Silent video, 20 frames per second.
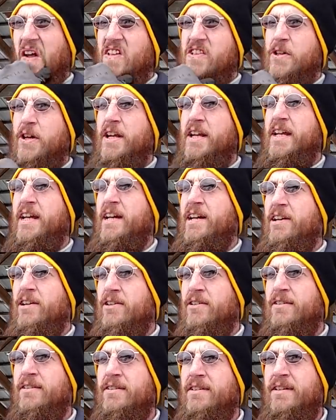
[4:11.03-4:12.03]
so anyhow,
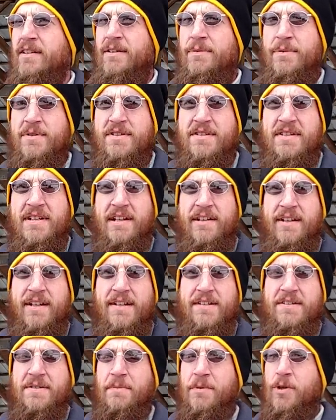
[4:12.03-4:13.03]
uh, we're just out uh,
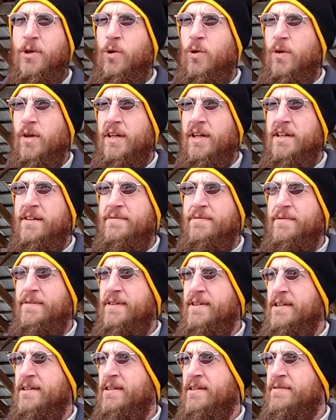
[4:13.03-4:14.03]
getting some coal today for
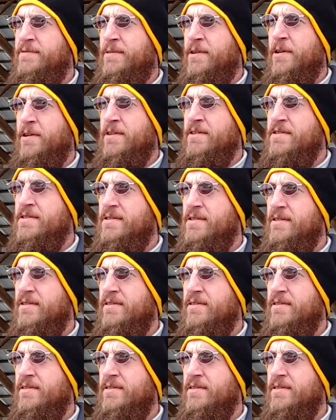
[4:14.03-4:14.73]
the uh, furnace,